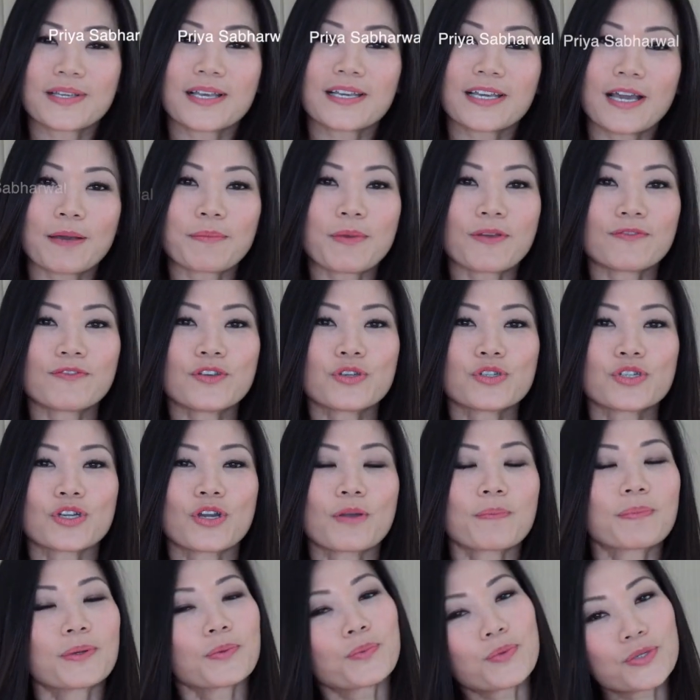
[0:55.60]
coming future,
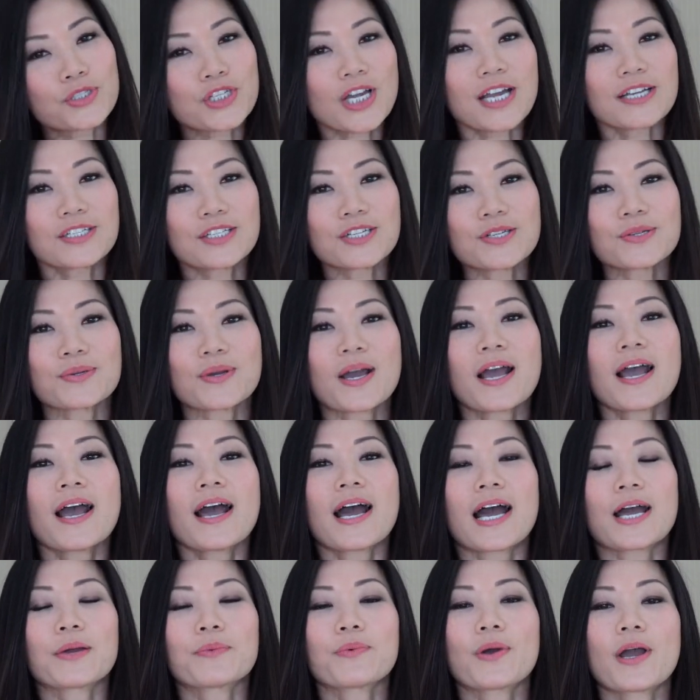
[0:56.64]
but which I do.
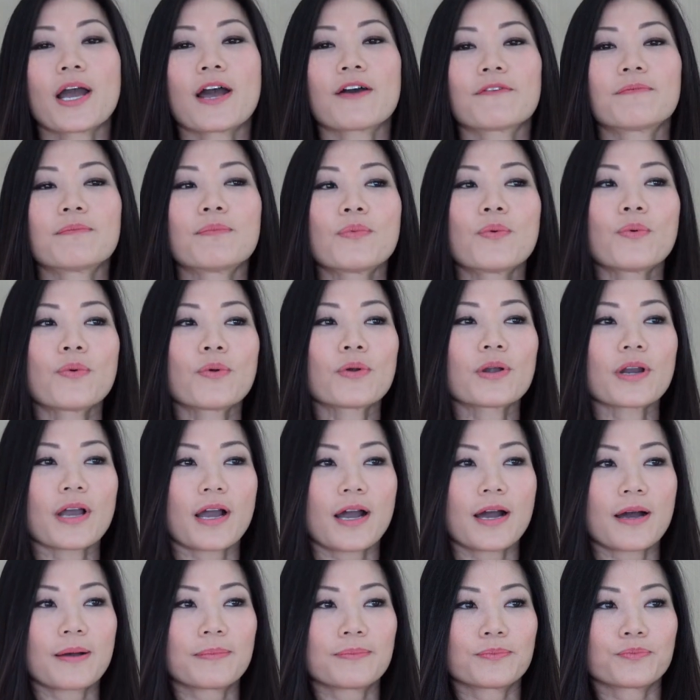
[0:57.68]
I will have more
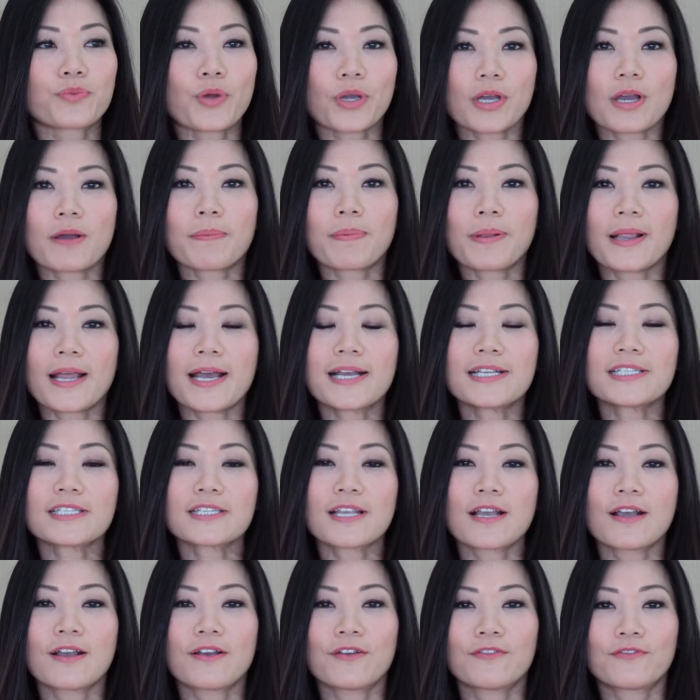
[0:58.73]
workout plans
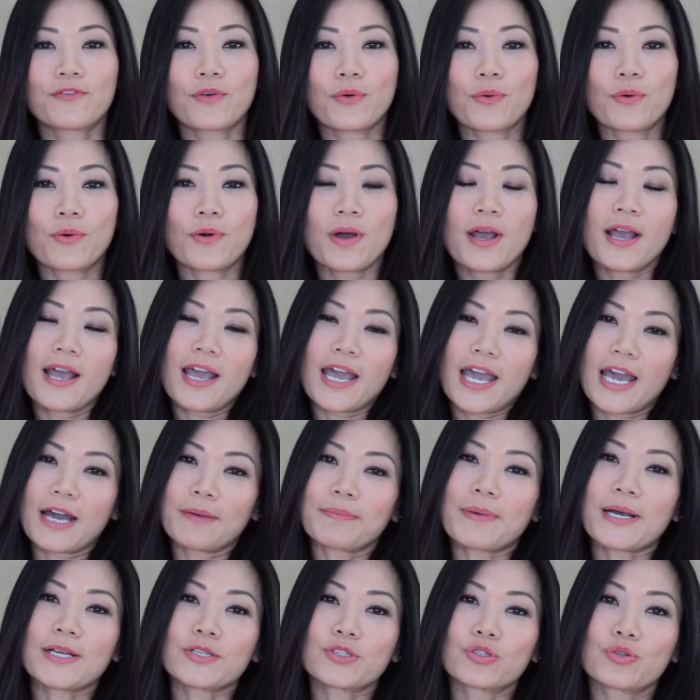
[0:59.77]
for
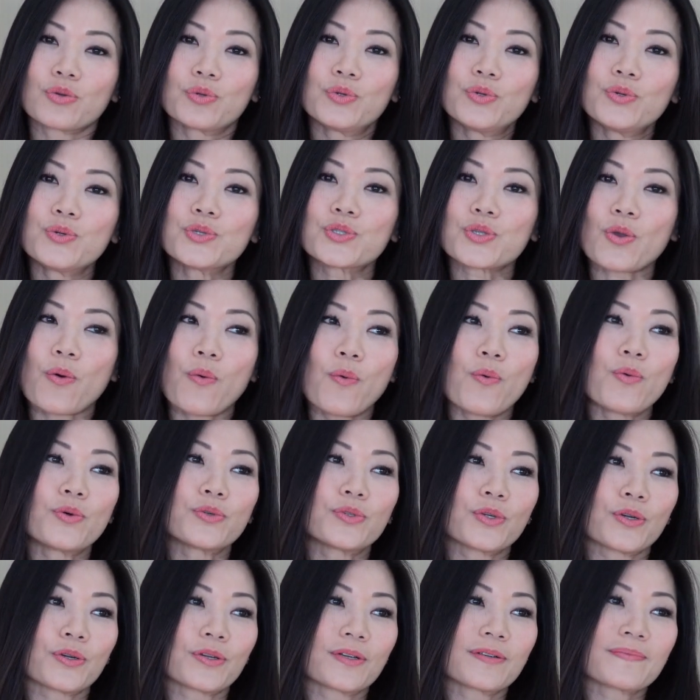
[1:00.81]
help us to lose all
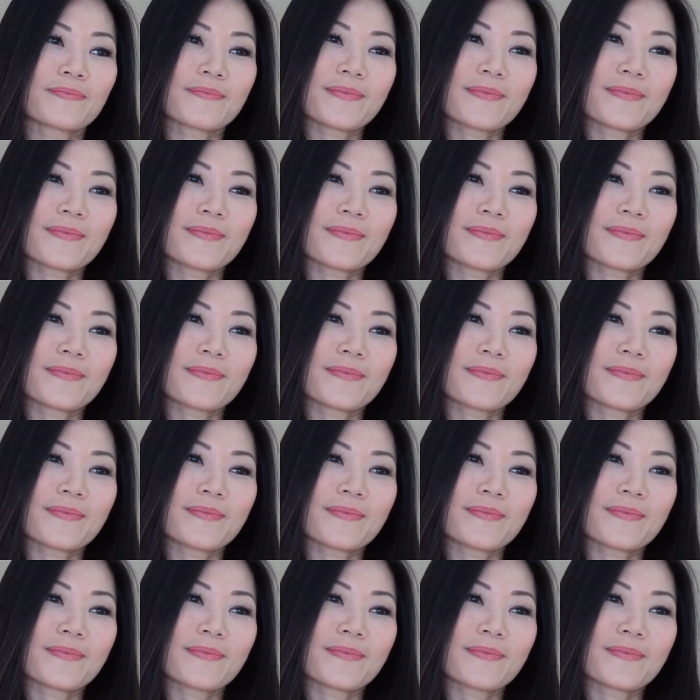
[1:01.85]
the